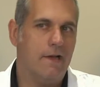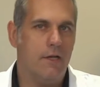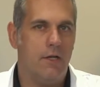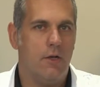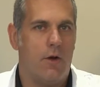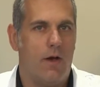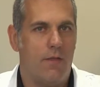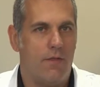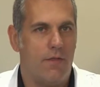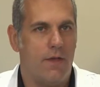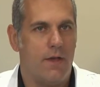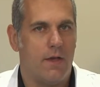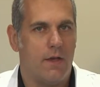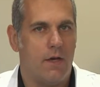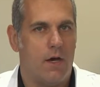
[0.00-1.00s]
you know, I
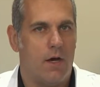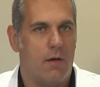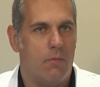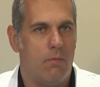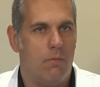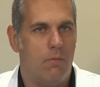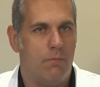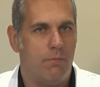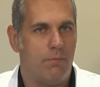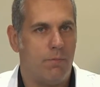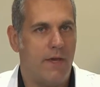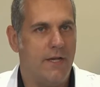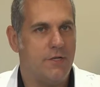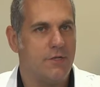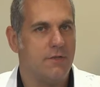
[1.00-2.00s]
think um,
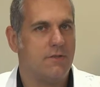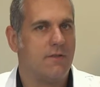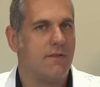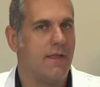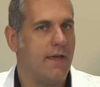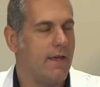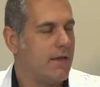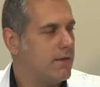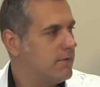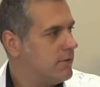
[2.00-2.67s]
patients think